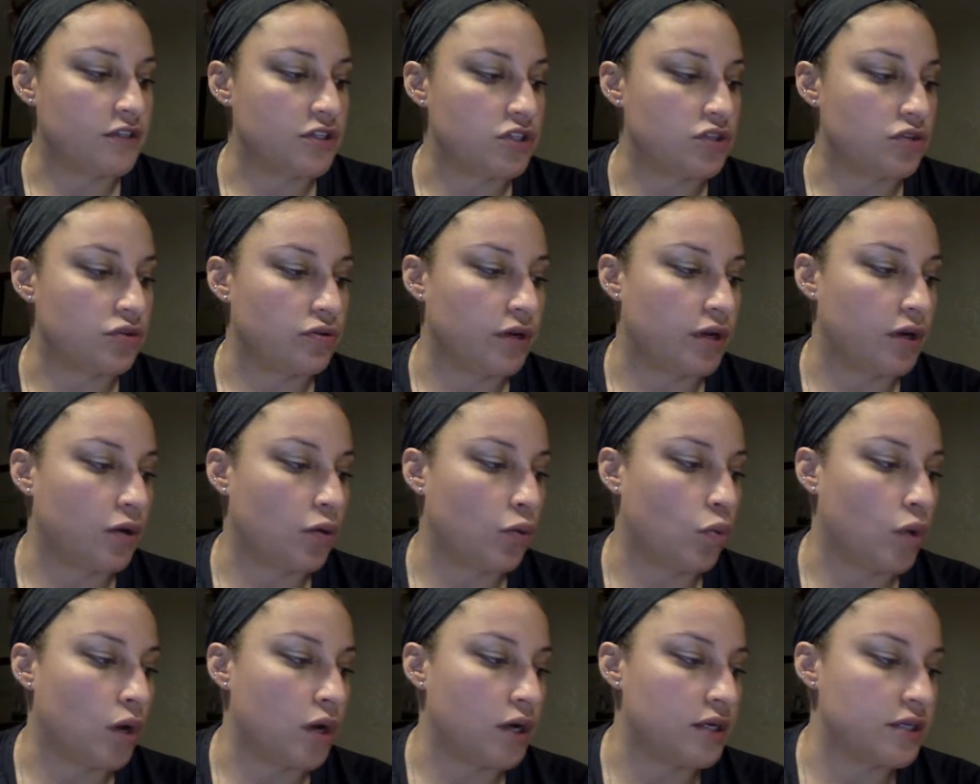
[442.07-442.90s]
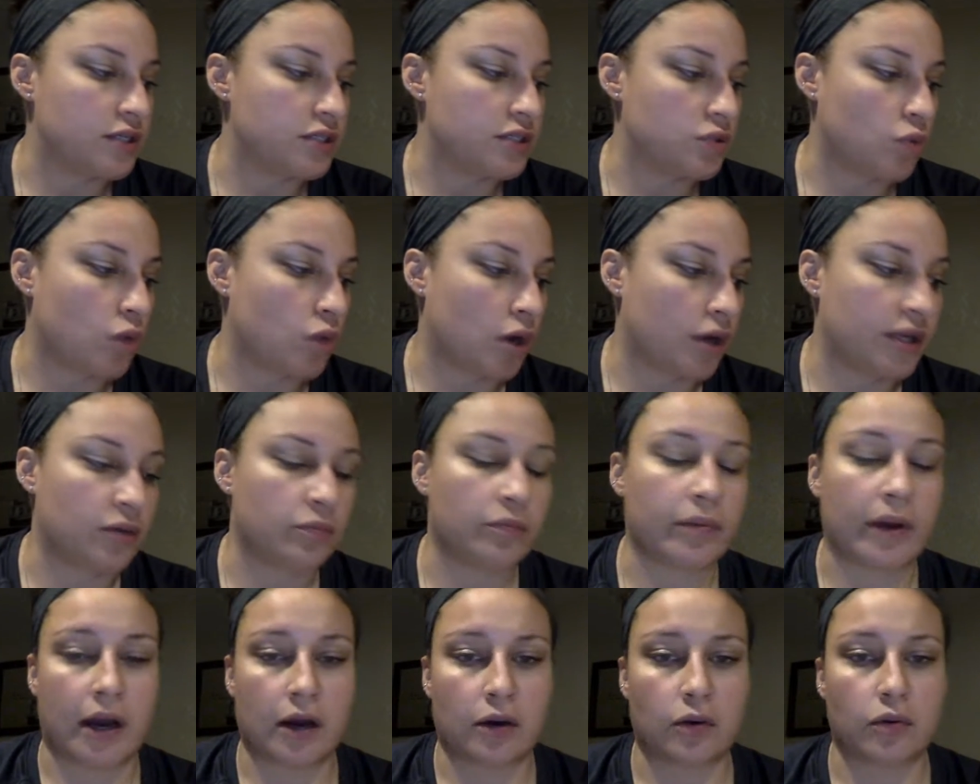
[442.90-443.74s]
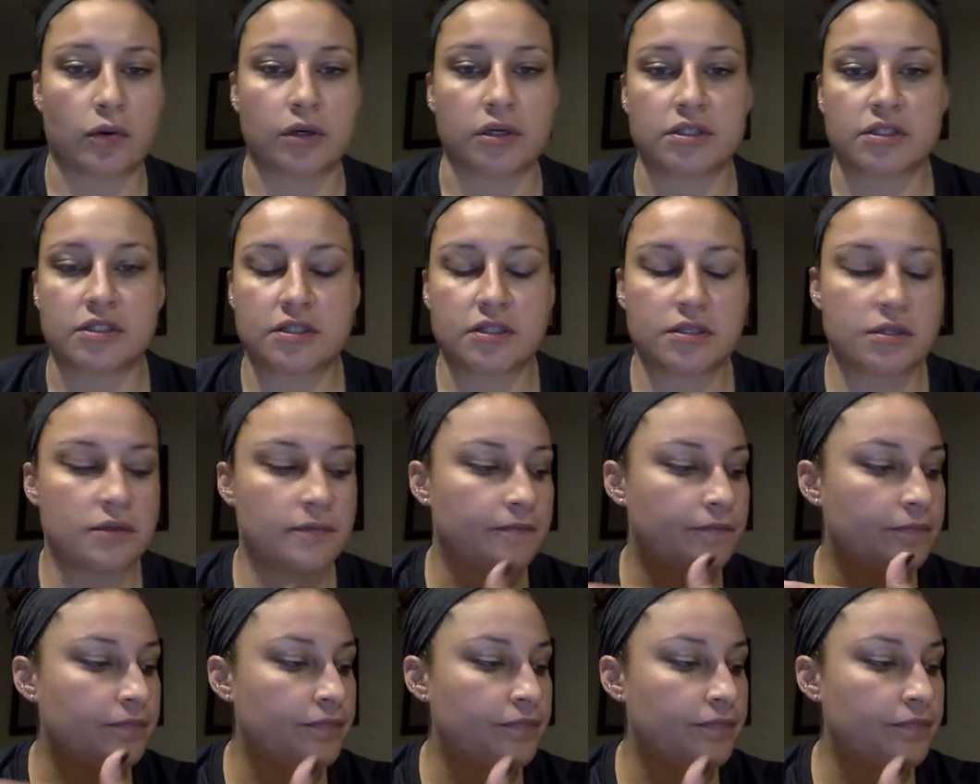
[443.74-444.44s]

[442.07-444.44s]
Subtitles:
student was walking backwards